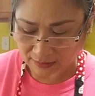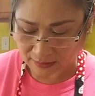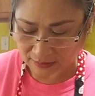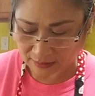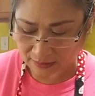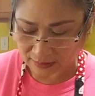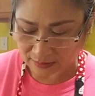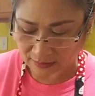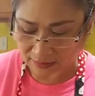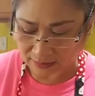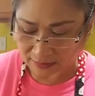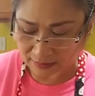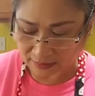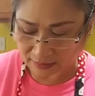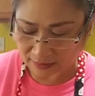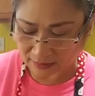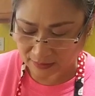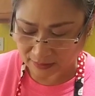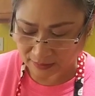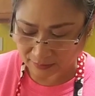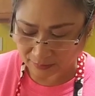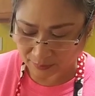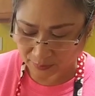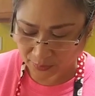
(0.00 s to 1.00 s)
and
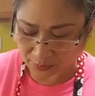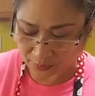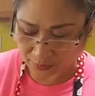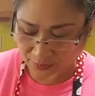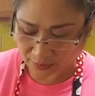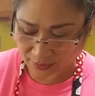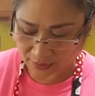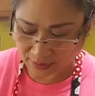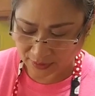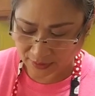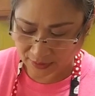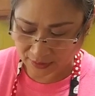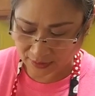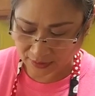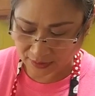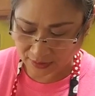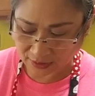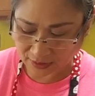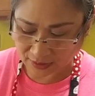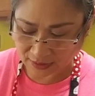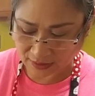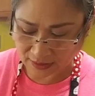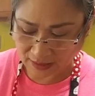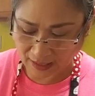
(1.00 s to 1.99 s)
then put it in the
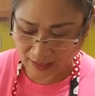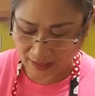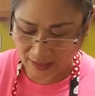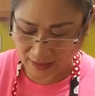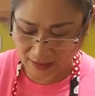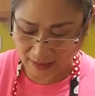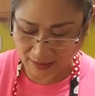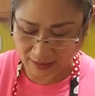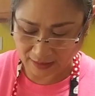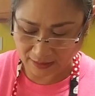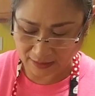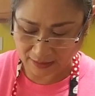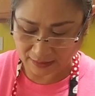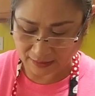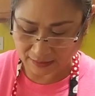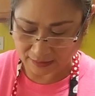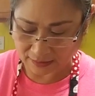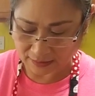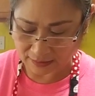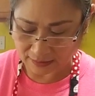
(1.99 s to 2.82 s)
side